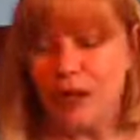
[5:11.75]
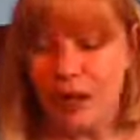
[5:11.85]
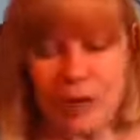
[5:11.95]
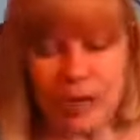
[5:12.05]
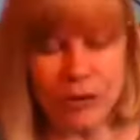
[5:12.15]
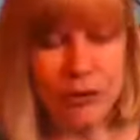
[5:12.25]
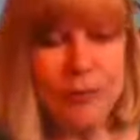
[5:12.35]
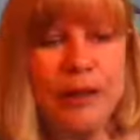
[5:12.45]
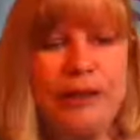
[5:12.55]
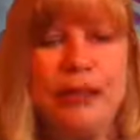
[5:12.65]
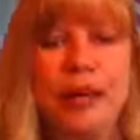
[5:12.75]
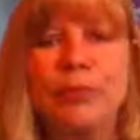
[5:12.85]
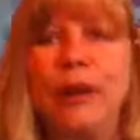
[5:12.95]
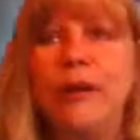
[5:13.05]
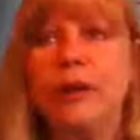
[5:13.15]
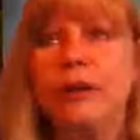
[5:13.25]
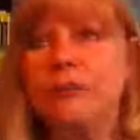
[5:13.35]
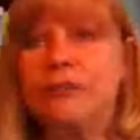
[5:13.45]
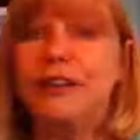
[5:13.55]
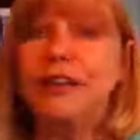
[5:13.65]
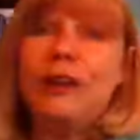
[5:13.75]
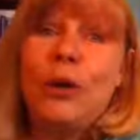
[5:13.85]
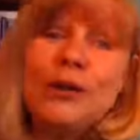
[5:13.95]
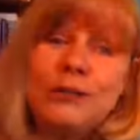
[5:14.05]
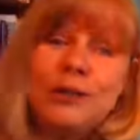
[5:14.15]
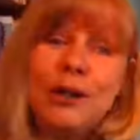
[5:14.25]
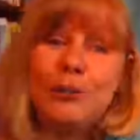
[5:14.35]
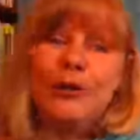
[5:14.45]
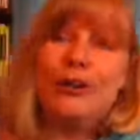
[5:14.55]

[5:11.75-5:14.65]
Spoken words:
I mean, I could have been a librarian. In fact, I was a librarian